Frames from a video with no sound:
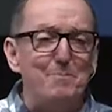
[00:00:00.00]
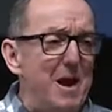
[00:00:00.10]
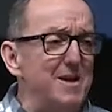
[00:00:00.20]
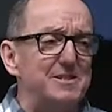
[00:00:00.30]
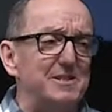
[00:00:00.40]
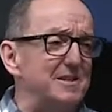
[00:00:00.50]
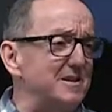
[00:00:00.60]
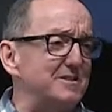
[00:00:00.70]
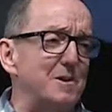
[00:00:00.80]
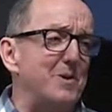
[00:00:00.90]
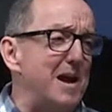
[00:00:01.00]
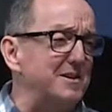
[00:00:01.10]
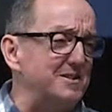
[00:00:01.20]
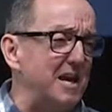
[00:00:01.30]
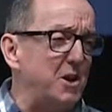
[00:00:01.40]
Pence is some kind
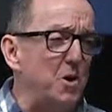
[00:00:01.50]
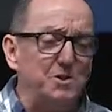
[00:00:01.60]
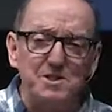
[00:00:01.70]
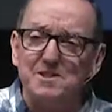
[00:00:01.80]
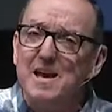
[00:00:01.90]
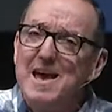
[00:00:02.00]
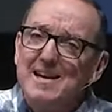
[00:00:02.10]
of psychosis